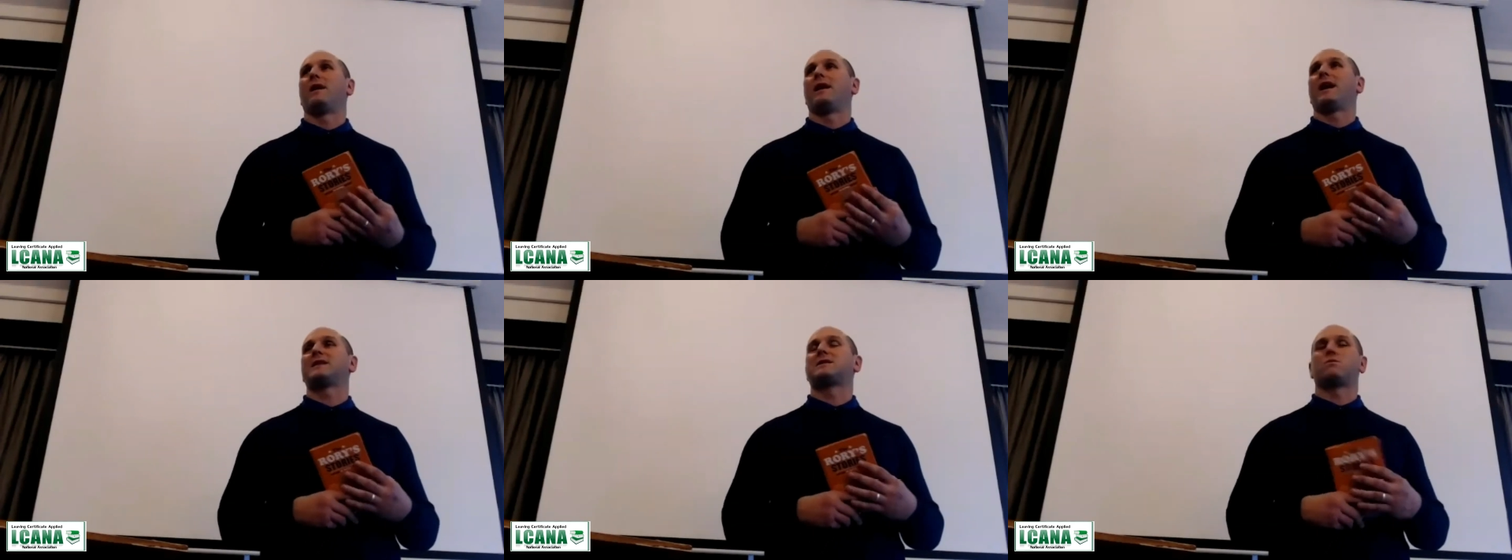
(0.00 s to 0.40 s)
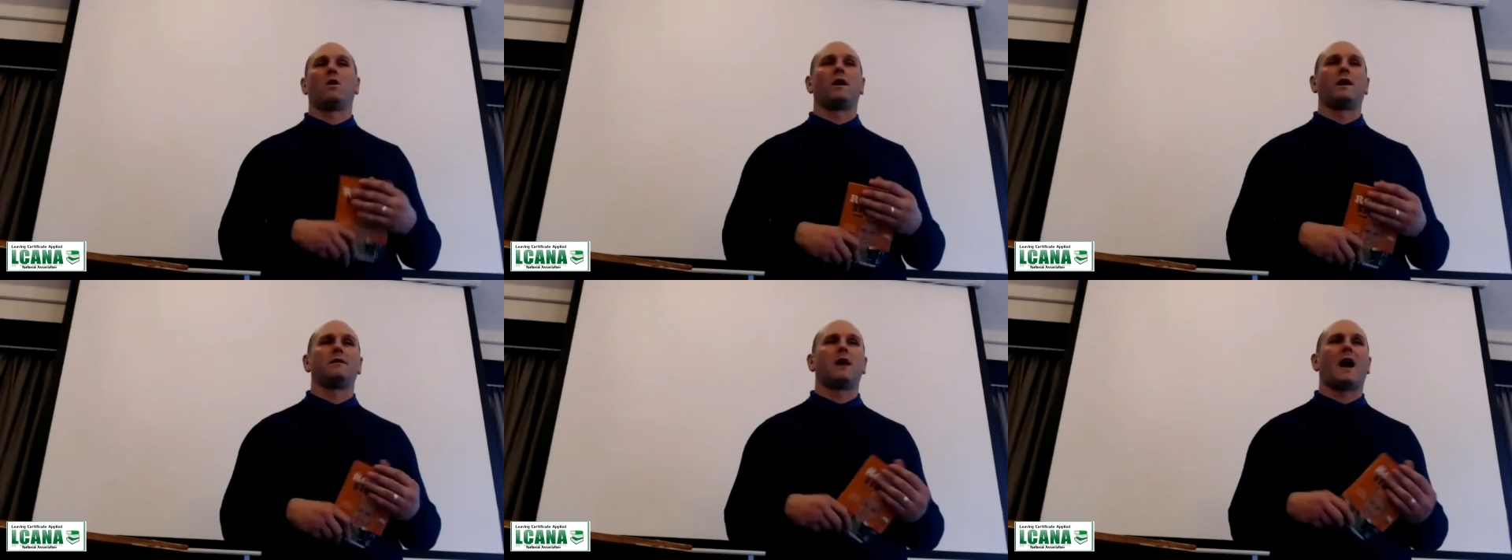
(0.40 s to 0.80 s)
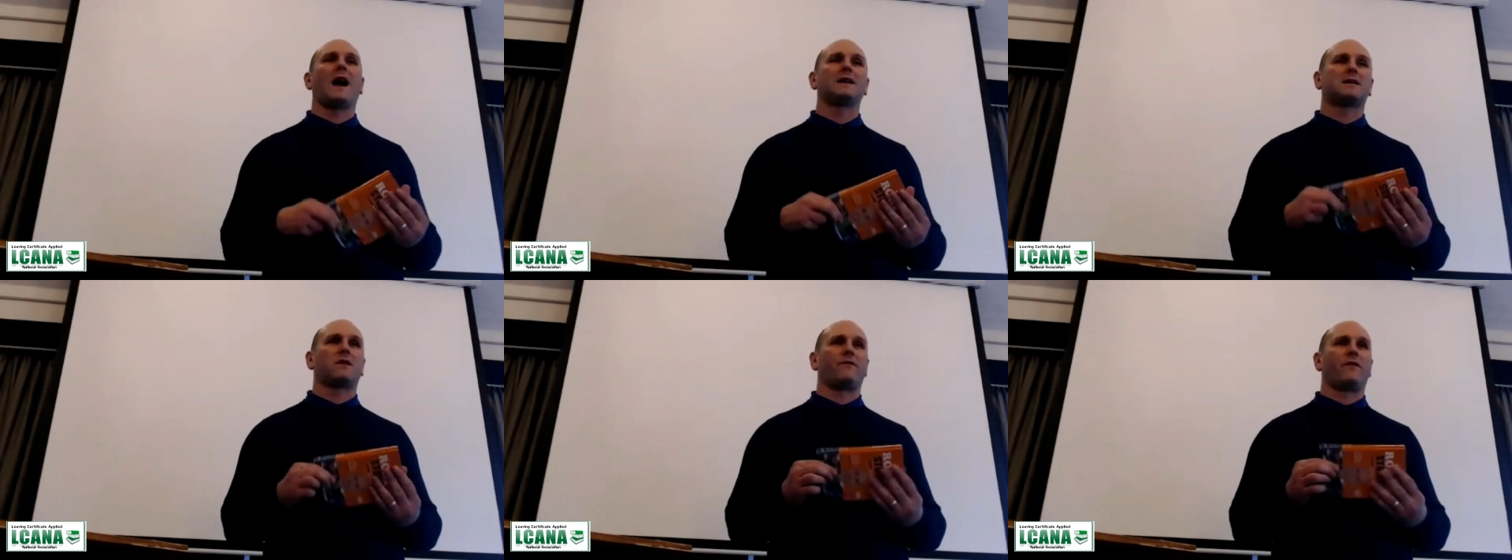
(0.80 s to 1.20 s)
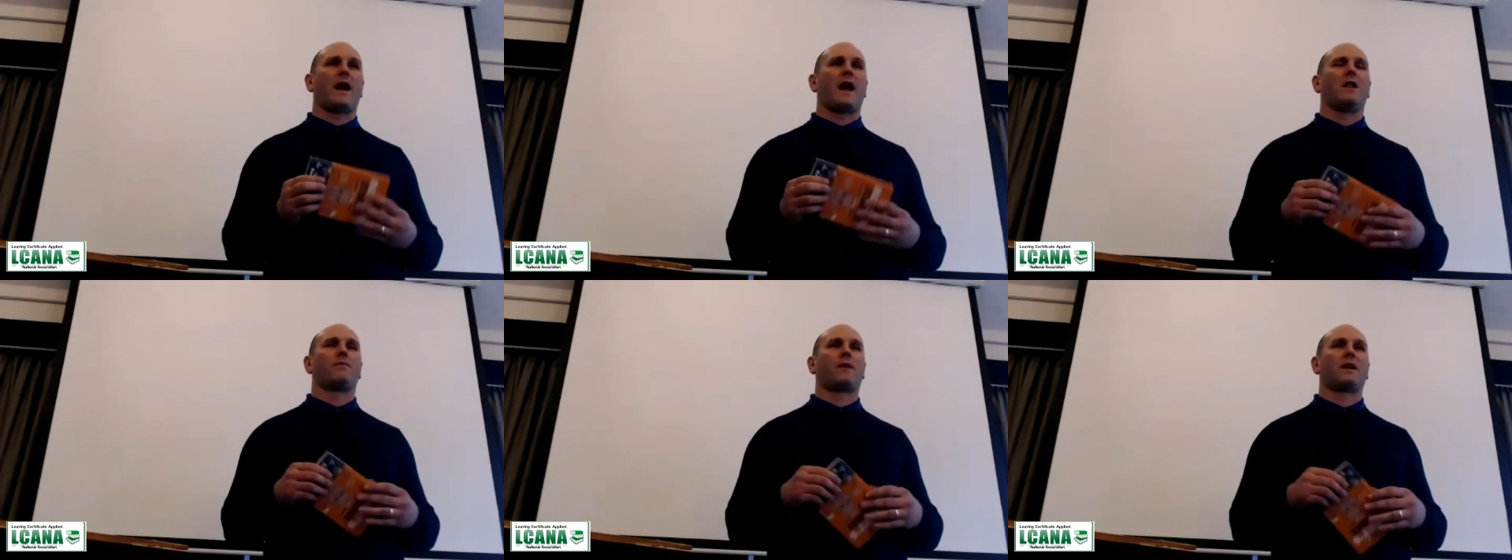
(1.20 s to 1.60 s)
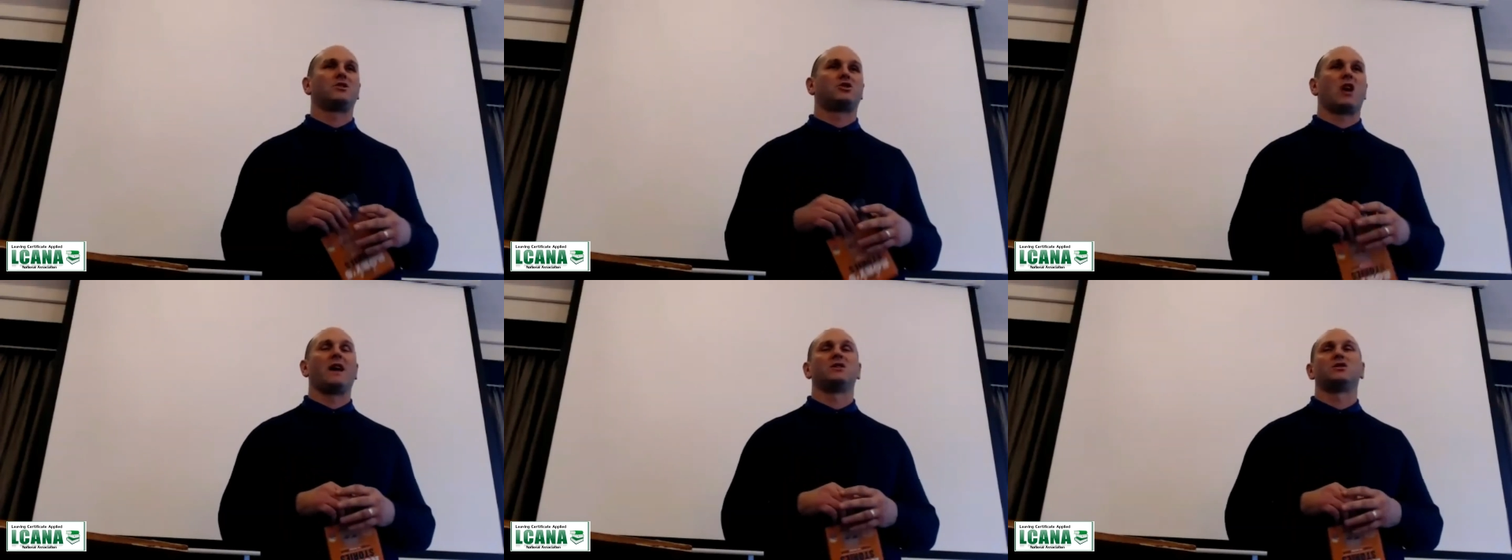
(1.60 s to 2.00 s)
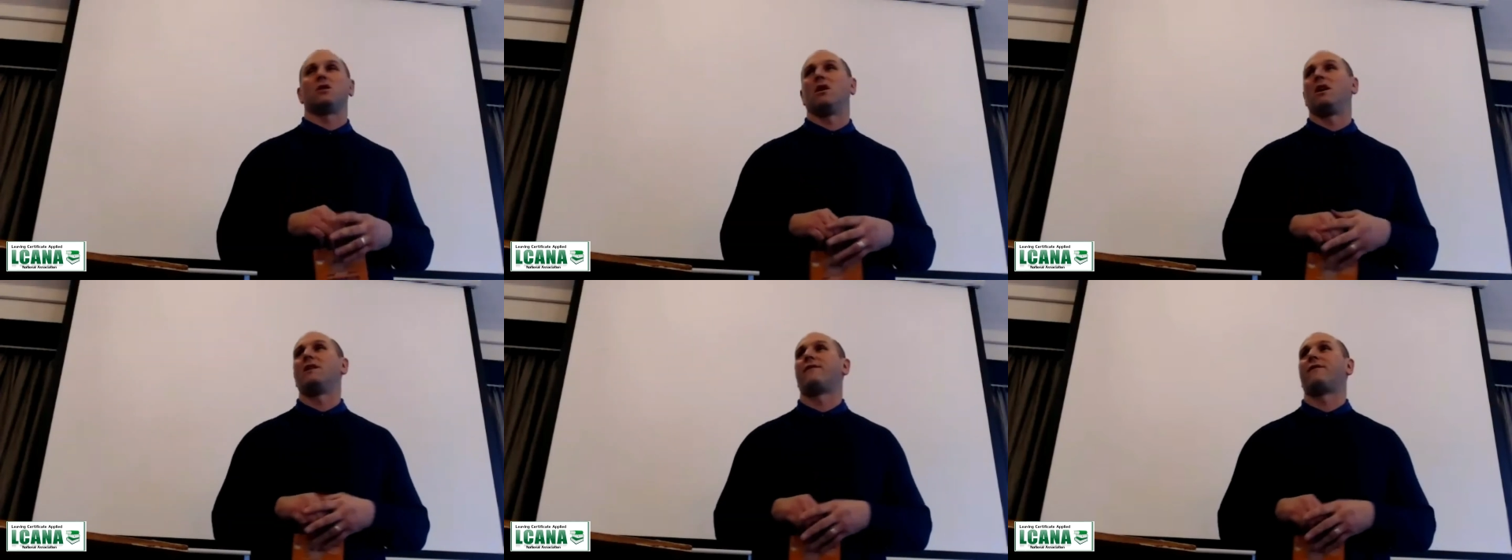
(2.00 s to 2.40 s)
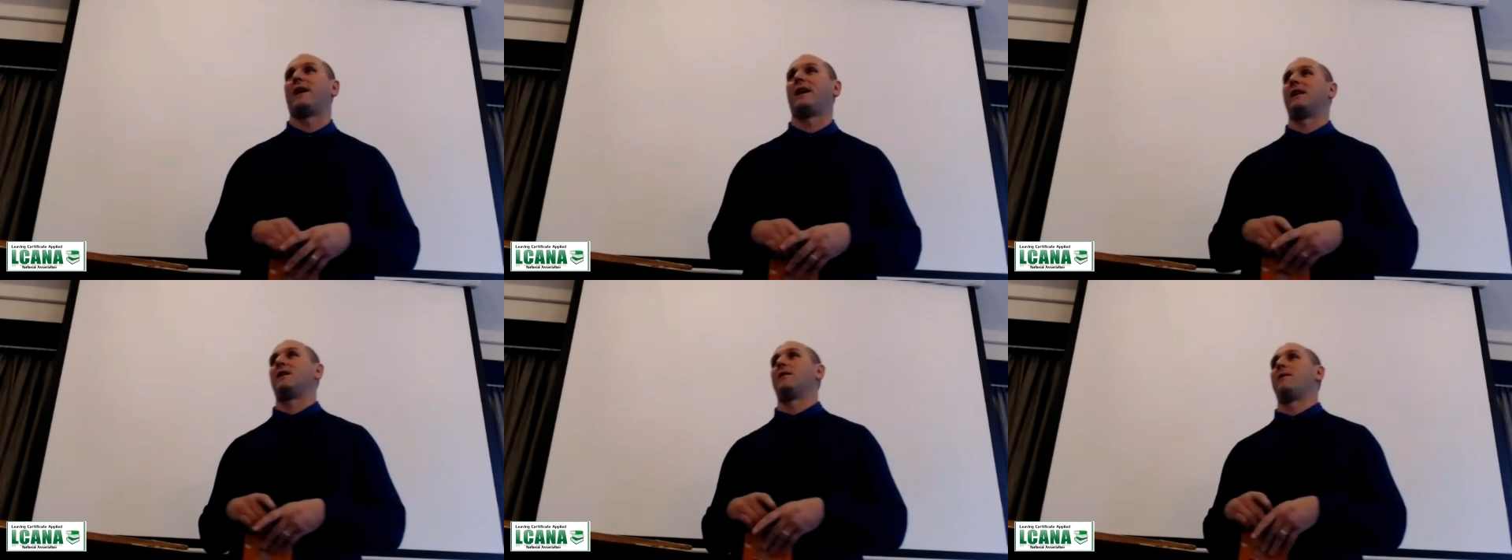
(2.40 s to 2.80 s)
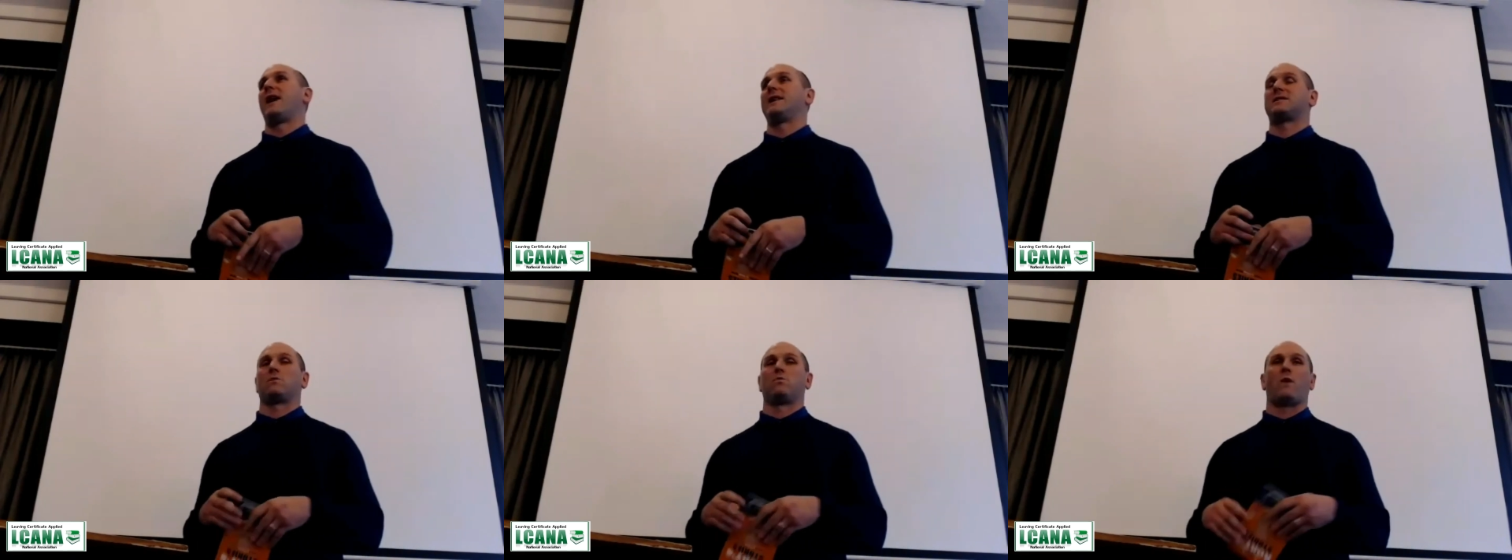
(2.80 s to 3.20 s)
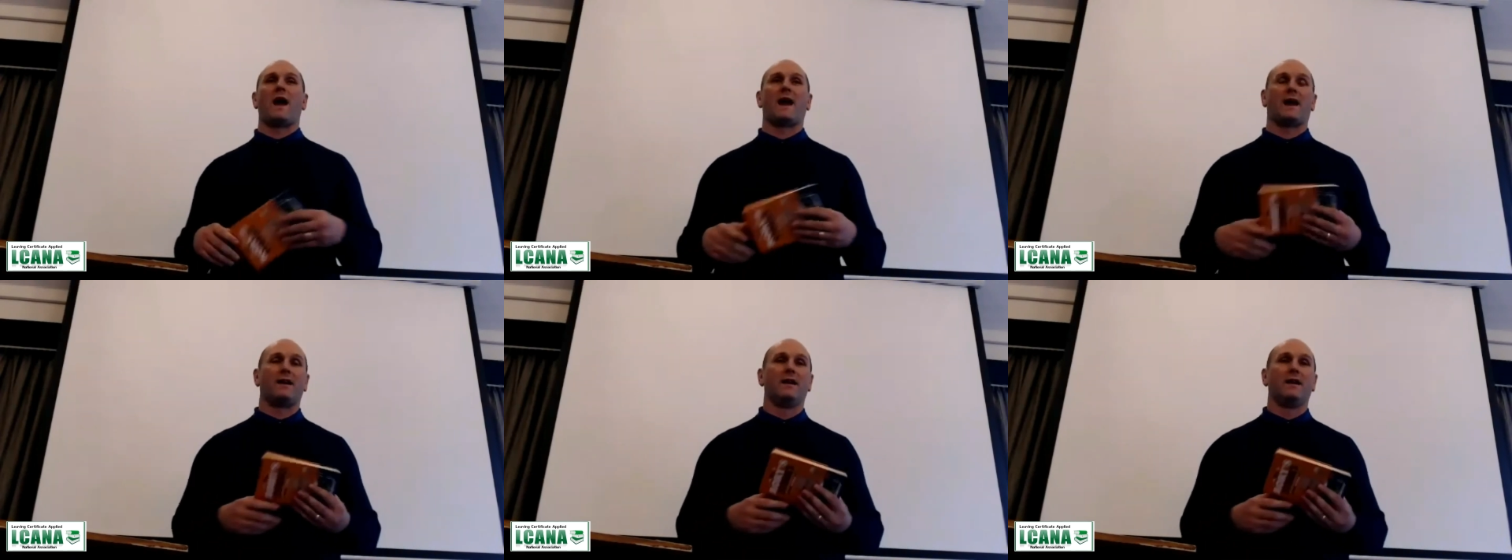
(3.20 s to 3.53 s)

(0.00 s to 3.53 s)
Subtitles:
And that's why asking for help can change your life in an amazing way.